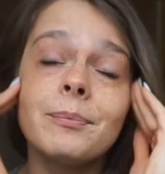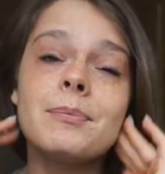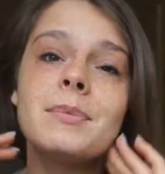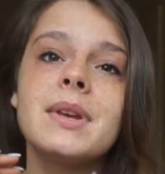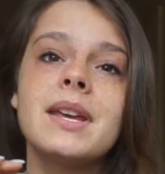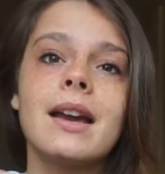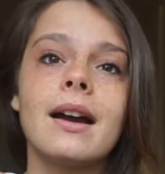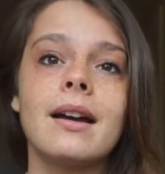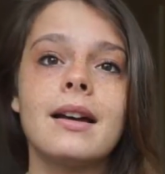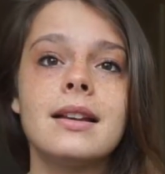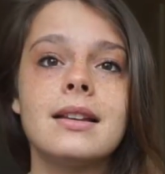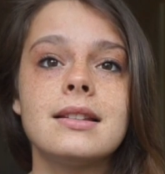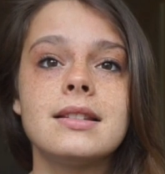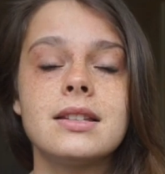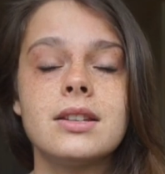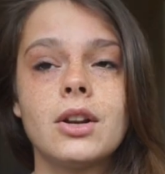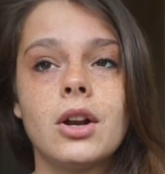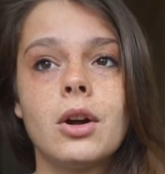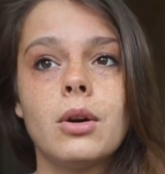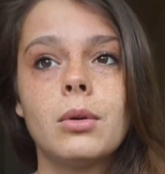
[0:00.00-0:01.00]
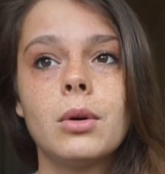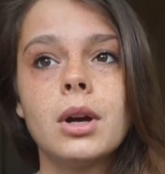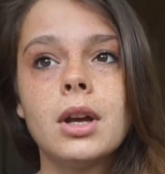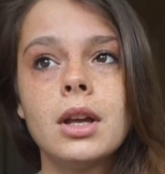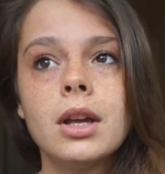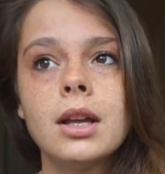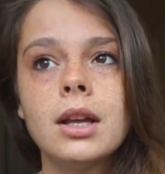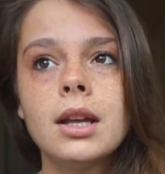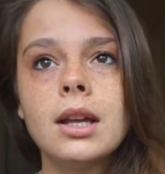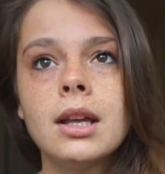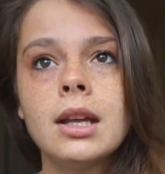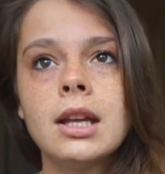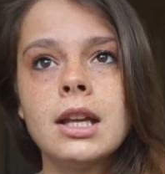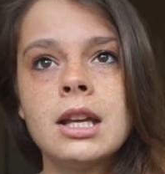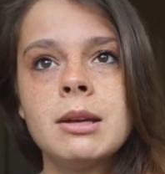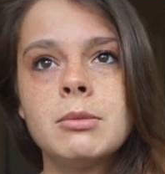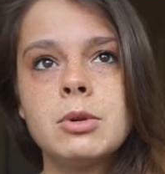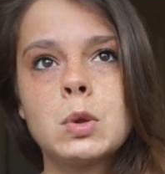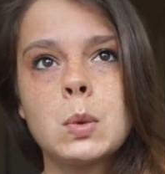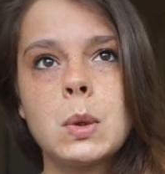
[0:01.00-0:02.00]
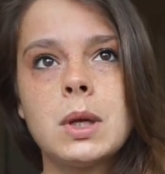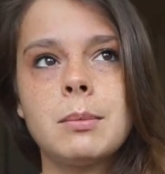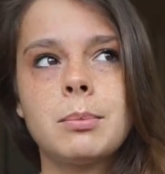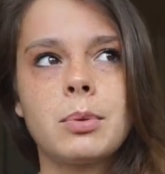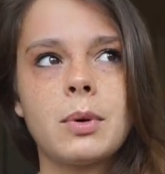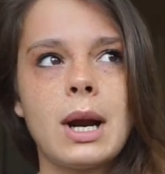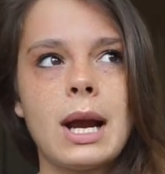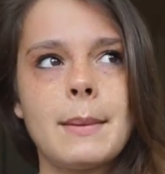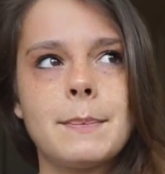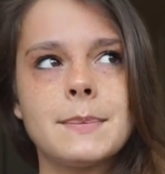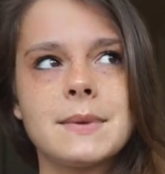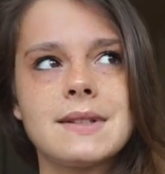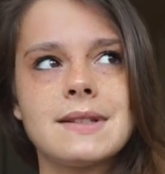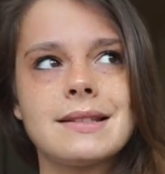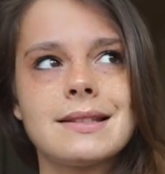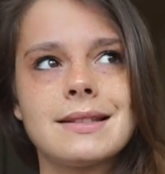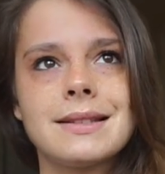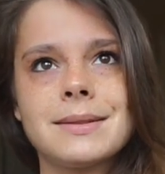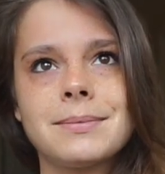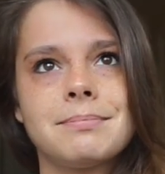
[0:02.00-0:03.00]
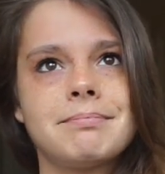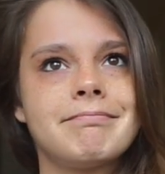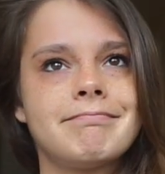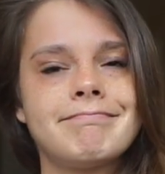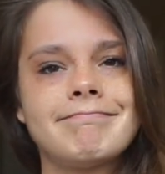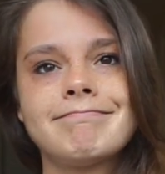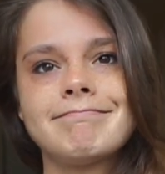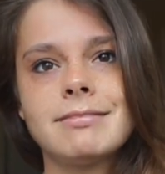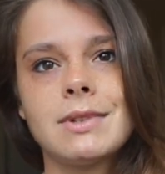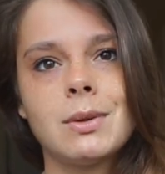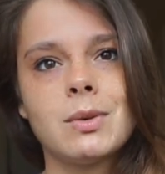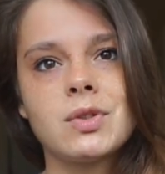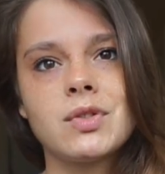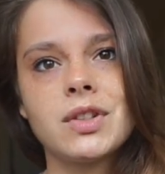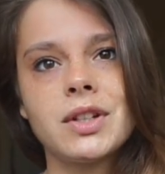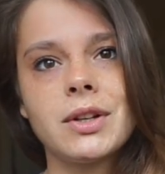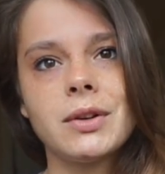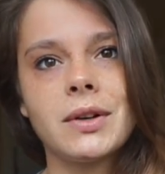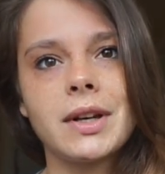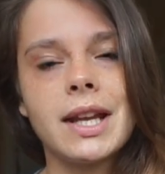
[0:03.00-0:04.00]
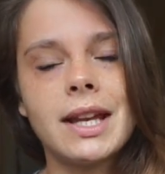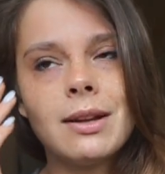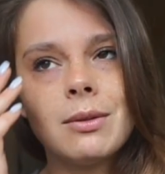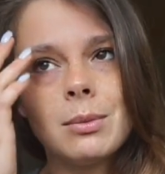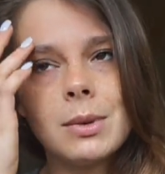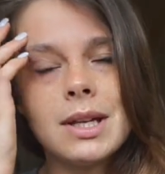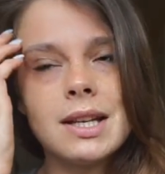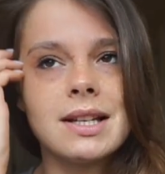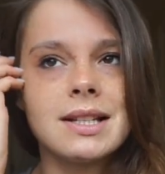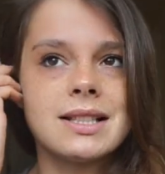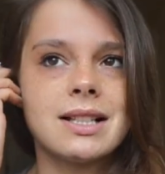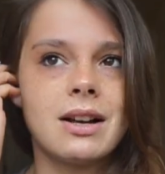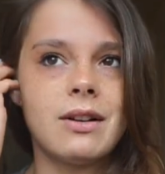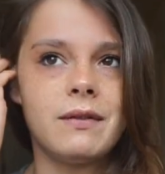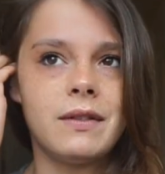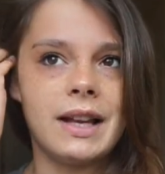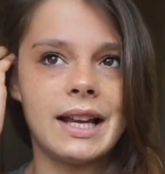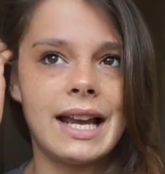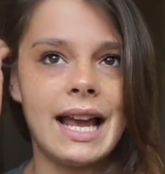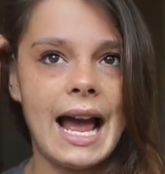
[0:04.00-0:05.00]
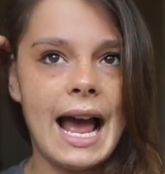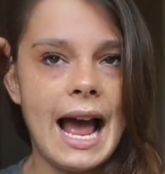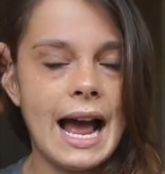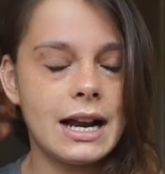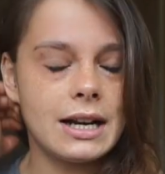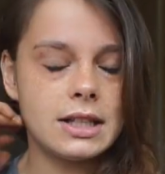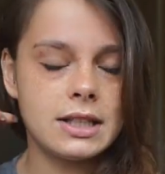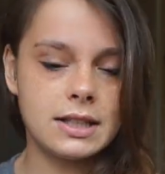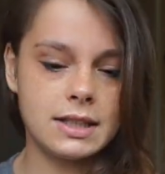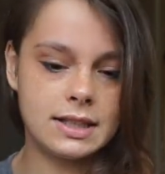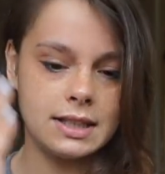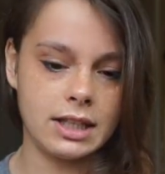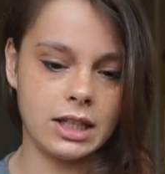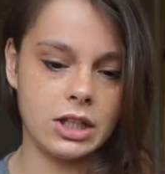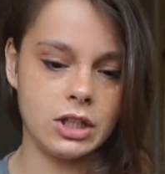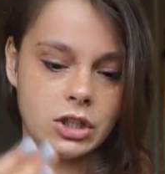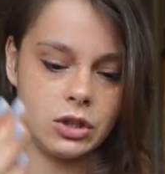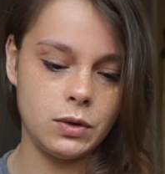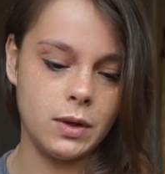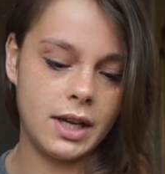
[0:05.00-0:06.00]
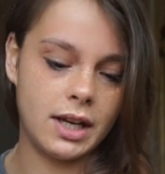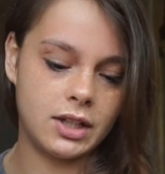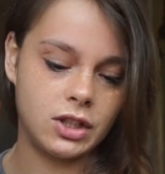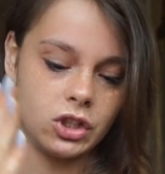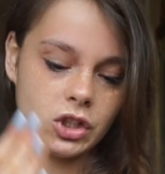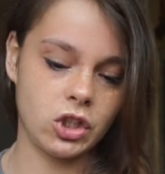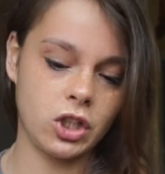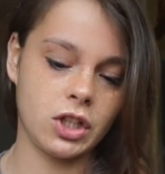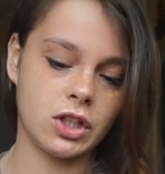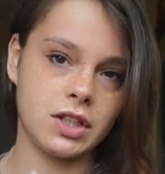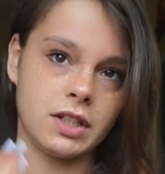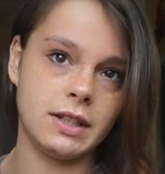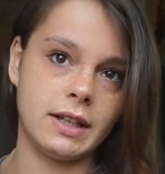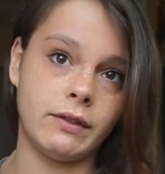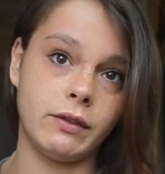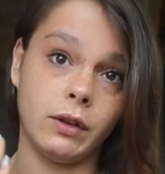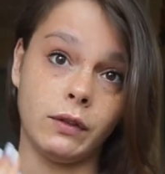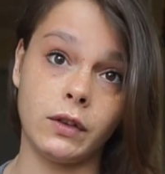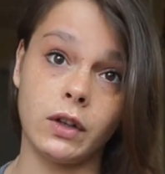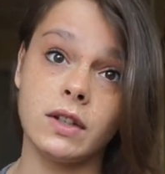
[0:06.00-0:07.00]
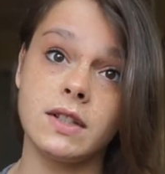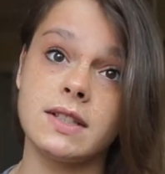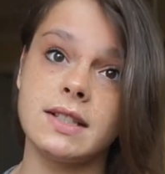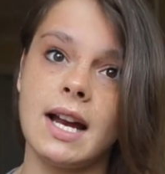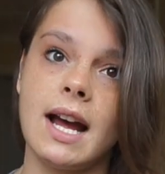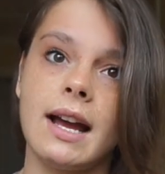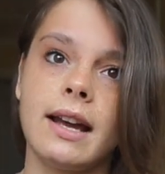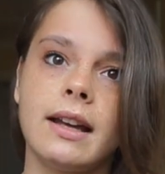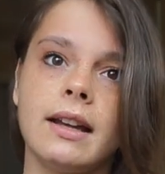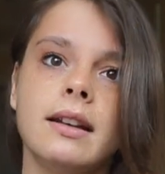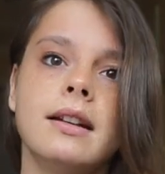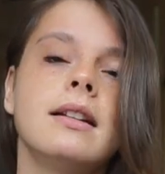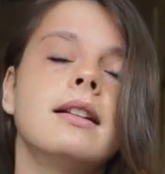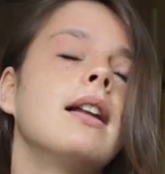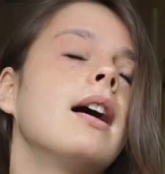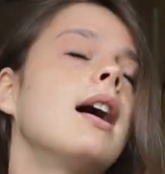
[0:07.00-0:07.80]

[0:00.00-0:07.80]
because, you know, in between preps, there was really only 8 weeks of like sticking to like a strict like reverse diet,